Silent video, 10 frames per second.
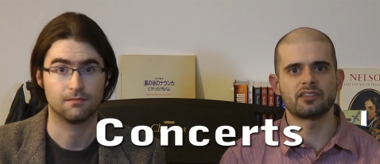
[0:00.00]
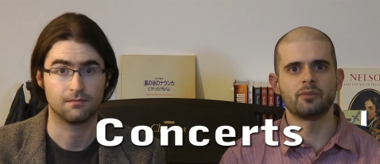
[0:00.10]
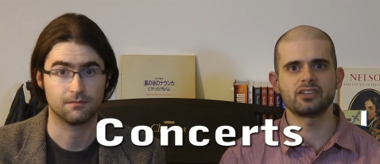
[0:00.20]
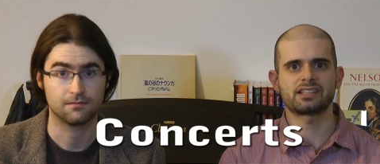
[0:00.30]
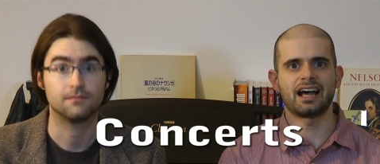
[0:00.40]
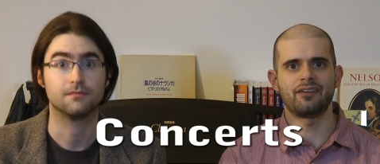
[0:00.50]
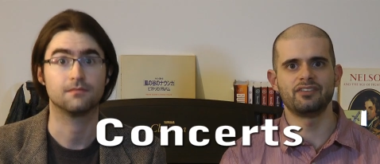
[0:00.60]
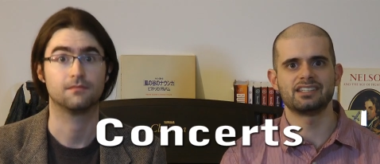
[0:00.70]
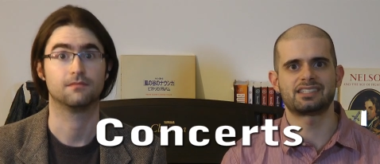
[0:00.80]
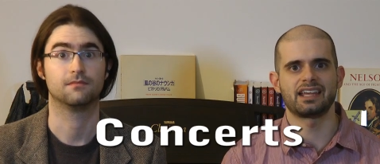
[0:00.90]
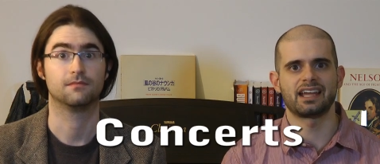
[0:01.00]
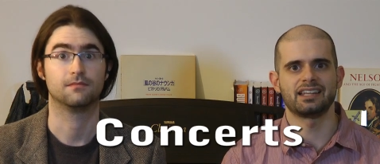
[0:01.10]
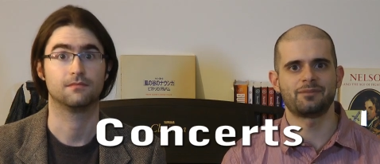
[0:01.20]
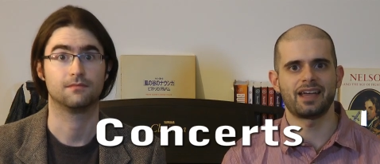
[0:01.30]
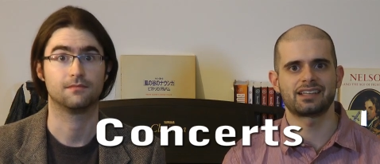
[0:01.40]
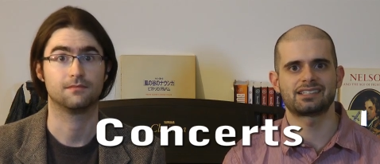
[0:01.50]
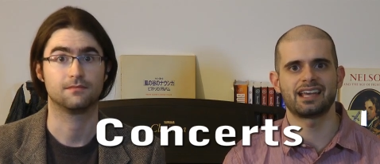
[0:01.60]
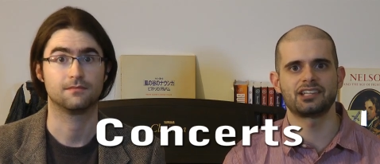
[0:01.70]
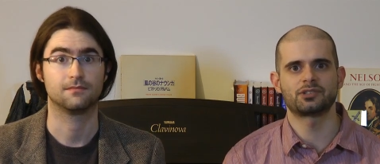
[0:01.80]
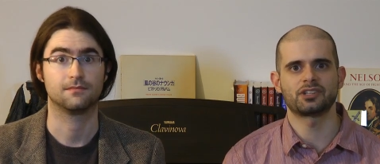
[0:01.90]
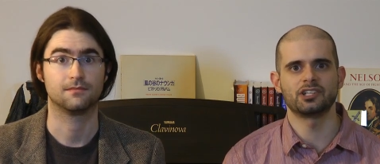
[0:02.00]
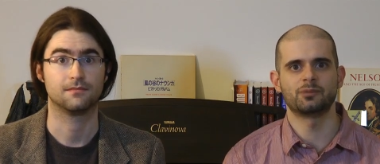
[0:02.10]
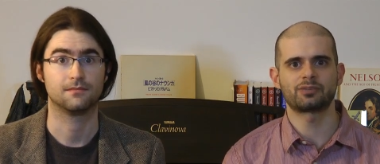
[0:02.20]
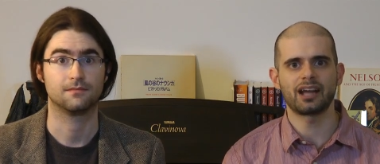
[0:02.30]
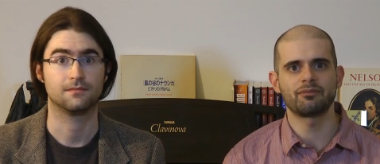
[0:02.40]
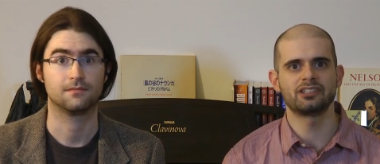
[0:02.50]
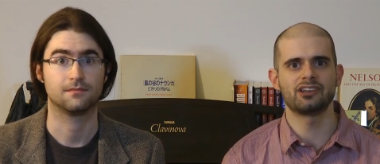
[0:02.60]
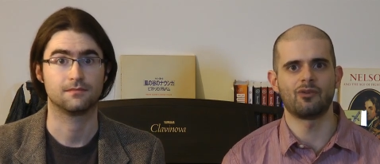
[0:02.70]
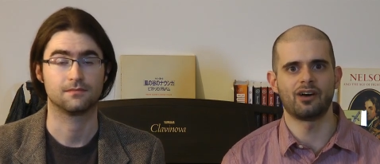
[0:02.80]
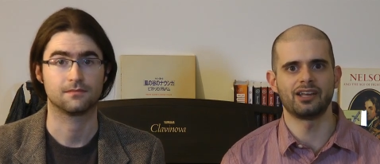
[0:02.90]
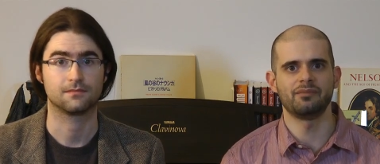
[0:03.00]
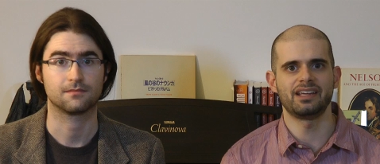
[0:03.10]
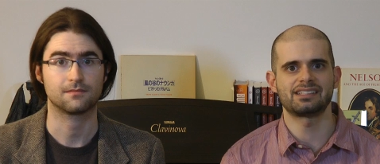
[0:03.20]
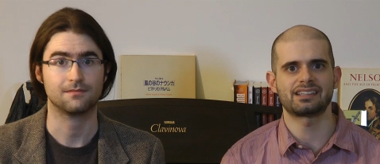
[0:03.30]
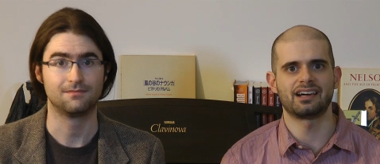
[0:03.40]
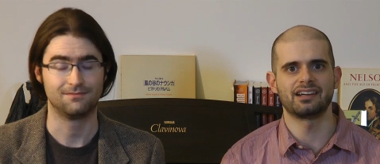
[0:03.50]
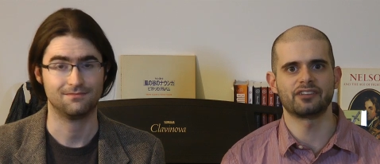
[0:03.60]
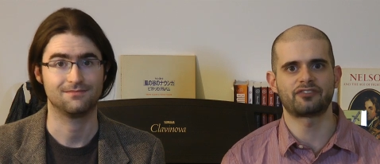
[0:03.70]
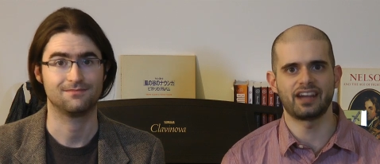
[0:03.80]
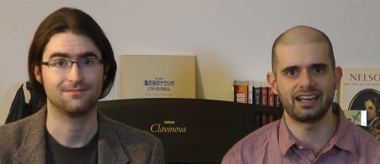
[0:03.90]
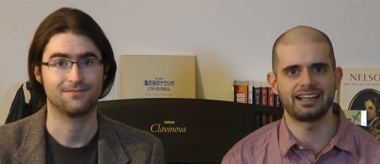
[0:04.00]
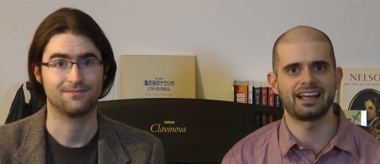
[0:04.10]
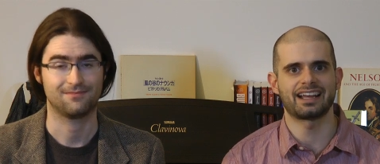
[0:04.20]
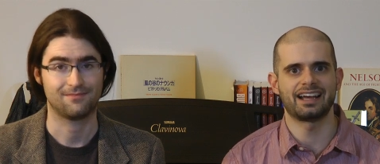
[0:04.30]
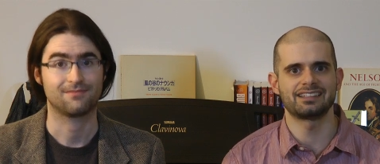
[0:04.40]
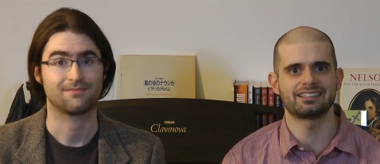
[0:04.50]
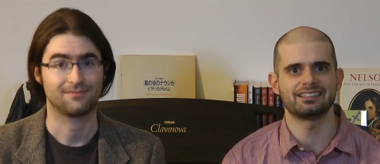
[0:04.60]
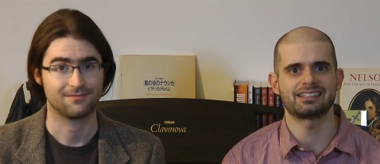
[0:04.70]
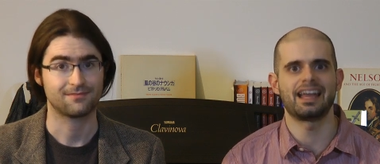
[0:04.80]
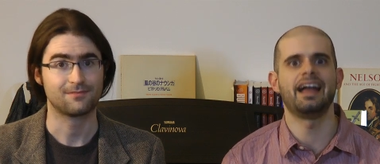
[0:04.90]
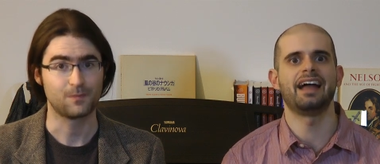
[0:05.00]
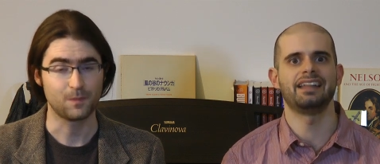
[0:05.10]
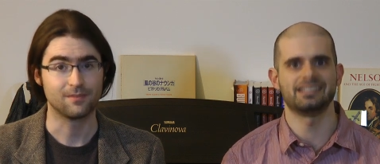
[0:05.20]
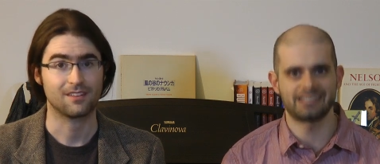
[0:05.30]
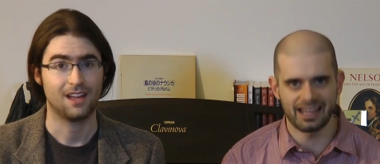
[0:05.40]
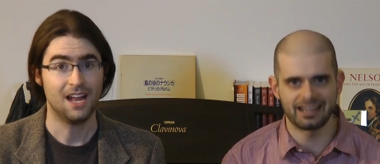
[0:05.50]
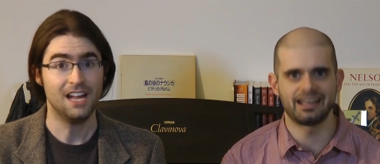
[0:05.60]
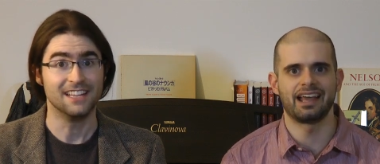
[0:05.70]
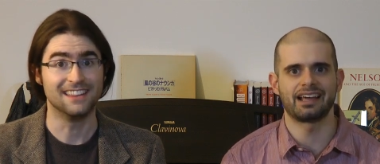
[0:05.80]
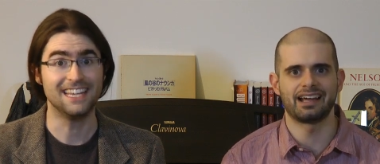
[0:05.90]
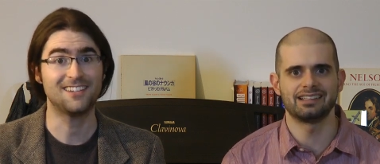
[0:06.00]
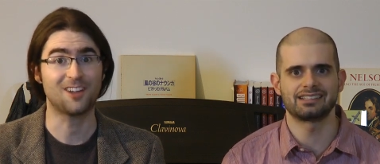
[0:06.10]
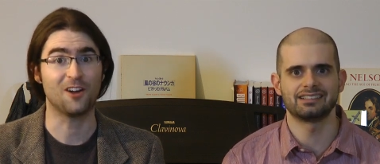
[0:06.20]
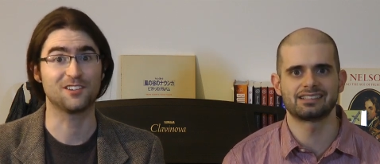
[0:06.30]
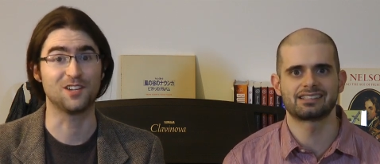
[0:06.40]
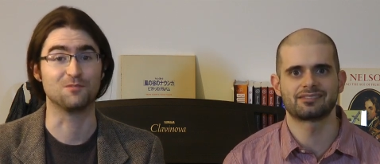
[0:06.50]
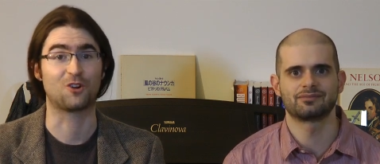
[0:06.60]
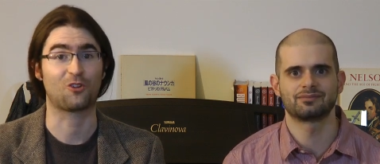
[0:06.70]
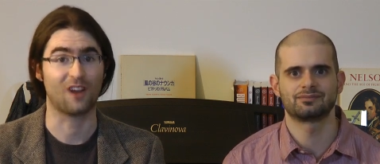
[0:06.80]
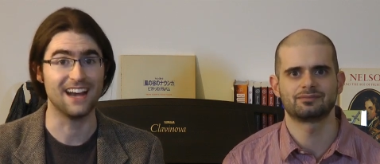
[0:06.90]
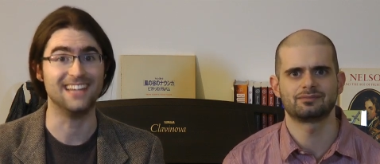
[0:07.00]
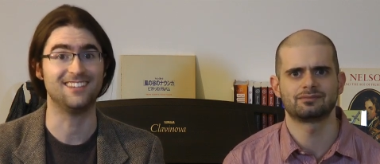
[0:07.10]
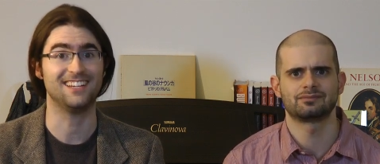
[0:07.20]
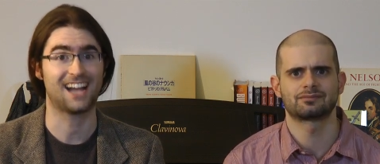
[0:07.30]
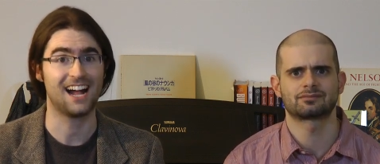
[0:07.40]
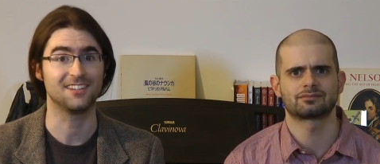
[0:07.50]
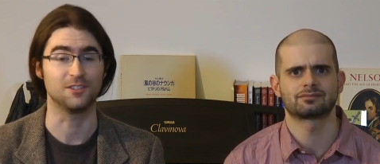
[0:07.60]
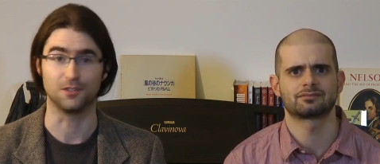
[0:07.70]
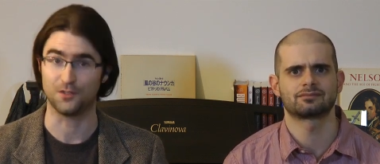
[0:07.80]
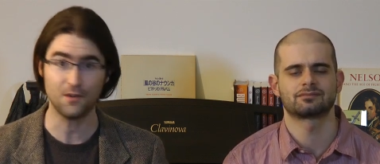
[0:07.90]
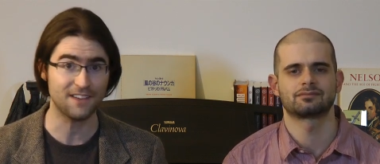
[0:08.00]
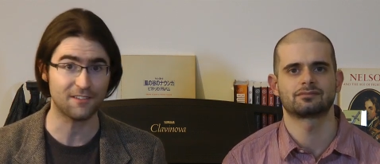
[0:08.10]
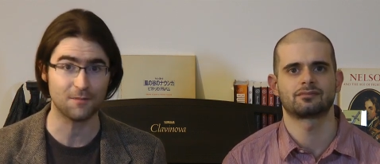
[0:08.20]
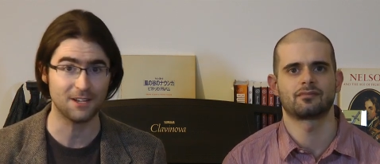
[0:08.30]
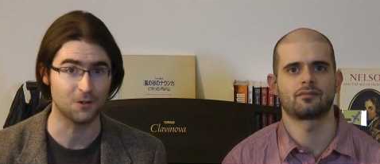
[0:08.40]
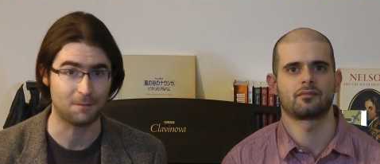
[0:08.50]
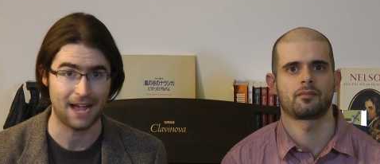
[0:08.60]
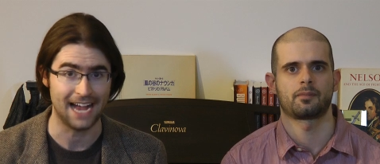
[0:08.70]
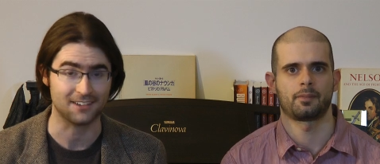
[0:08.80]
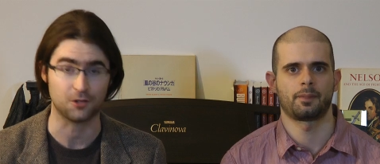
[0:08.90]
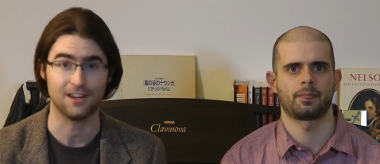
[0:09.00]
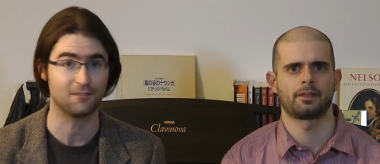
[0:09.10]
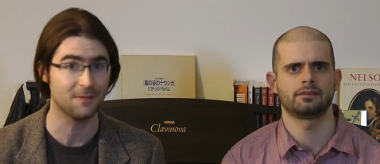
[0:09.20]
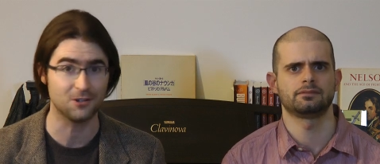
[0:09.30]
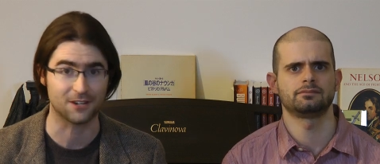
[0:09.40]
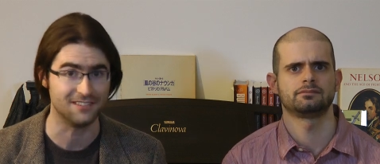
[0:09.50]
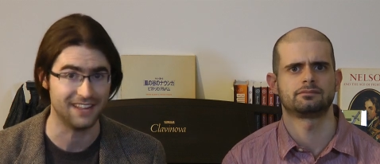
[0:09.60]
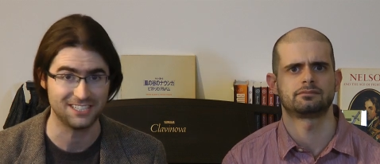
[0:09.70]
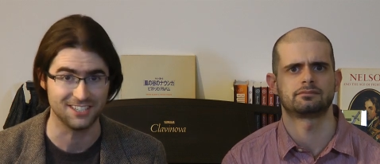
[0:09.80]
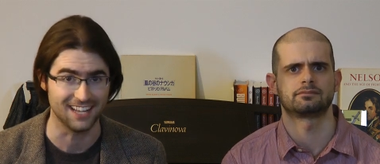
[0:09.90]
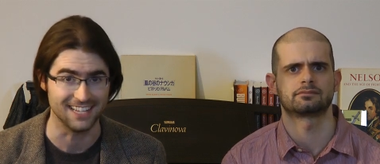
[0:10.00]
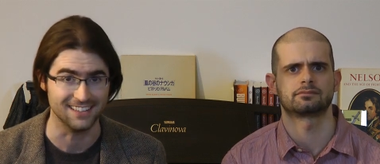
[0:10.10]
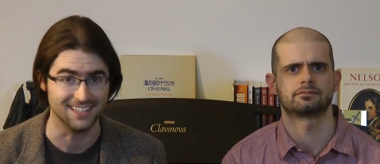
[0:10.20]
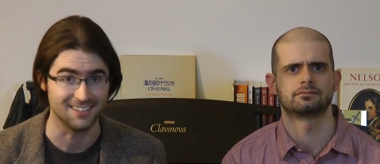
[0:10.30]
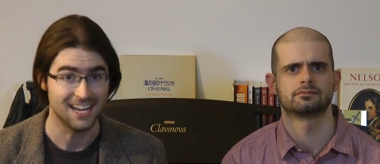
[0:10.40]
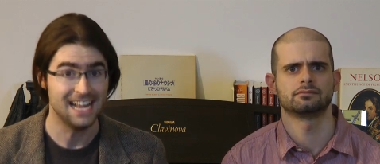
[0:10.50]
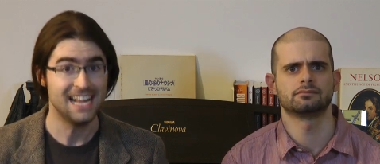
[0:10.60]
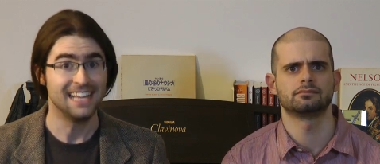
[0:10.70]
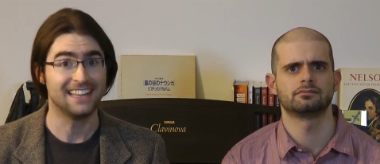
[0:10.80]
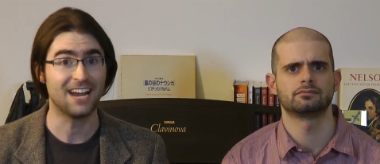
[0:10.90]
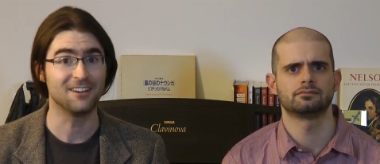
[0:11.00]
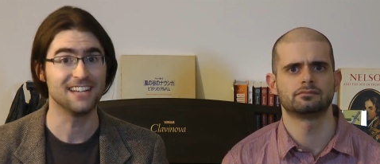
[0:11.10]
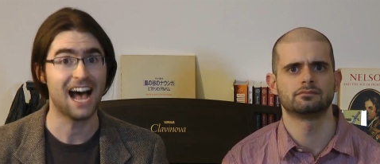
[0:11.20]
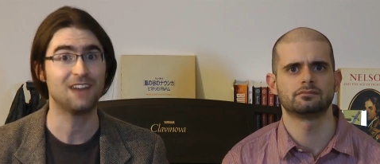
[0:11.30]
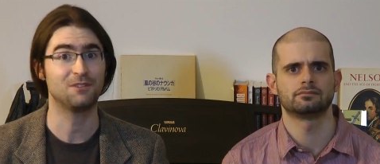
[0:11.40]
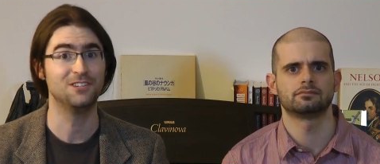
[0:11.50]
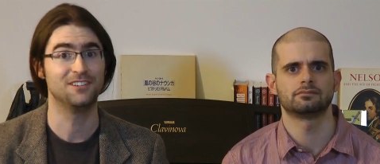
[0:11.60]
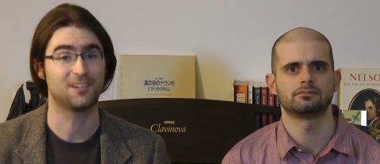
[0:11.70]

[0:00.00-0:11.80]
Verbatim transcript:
Speaker 1: now the most obvious thing on the PAX schedule that you probably don't want to miss are the Friday night concerts and the Saturday night.
Speaker 2: These concerts. are some crazy concerts. If you've never been to a PAX or never been to a convention like this, they are not what you'd